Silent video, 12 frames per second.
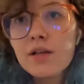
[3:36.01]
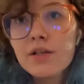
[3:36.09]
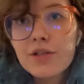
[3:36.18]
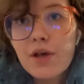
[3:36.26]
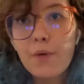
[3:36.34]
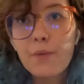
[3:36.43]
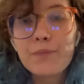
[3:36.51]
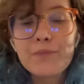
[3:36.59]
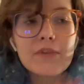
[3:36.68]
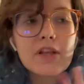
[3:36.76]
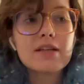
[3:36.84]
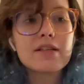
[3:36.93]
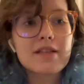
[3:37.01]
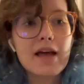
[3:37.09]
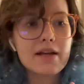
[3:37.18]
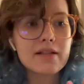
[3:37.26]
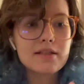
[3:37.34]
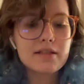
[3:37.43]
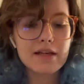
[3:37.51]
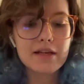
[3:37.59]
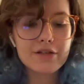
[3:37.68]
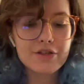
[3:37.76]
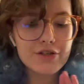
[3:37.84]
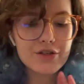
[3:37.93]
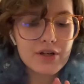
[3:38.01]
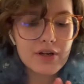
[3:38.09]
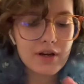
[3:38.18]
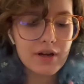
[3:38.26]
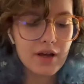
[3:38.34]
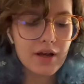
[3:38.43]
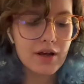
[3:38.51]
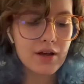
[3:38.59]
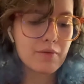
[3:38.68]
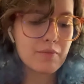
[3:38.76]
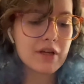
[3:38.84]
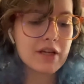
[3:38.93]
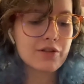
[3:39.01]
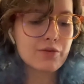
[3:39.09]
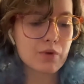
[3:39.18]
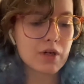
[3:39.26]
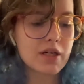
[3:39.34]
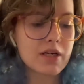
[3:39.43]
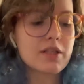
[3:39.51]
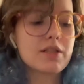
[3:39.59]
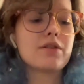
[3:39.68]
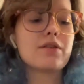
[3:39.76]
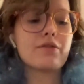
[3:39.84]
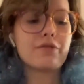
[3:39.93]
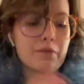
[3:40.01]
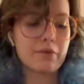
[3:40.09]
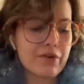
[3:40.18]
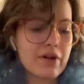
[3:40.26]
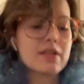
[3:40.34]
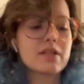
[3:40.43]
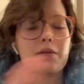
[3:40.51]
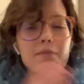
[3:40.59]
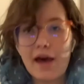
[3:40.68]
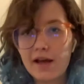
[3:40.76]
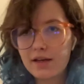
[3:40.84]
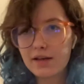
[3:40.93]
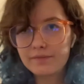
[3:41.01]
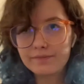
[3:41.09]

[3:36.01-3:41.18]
So satin stitch is worked from the front to the back.